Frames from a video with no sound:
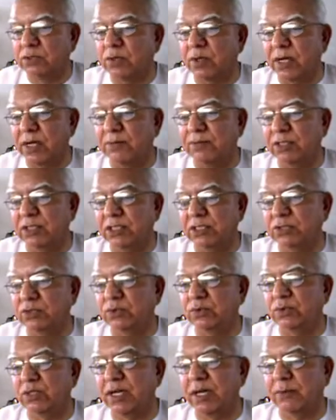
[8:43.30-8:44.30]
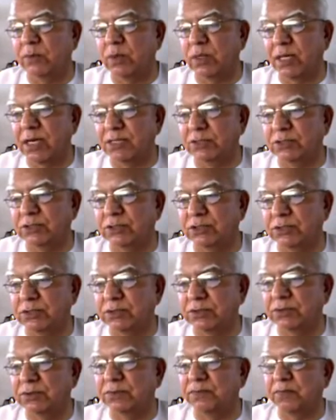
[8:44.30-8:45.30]
So Ahmadiyya youth, I will ask
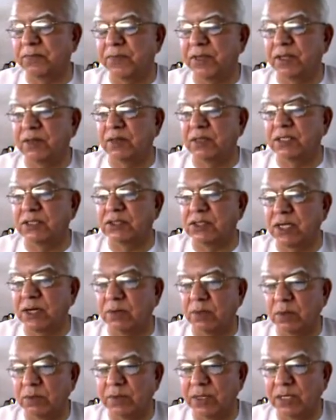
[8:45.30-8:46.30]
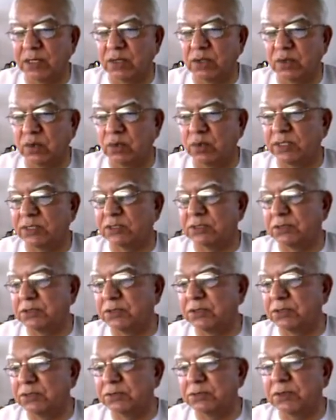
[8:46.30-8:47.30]
you in this, I will make a request to
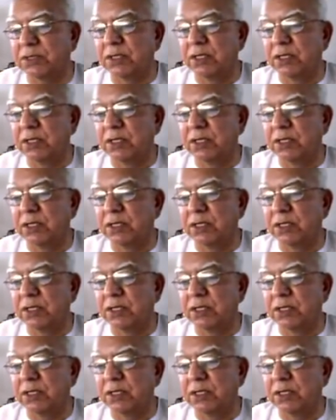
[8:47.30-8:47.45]
you.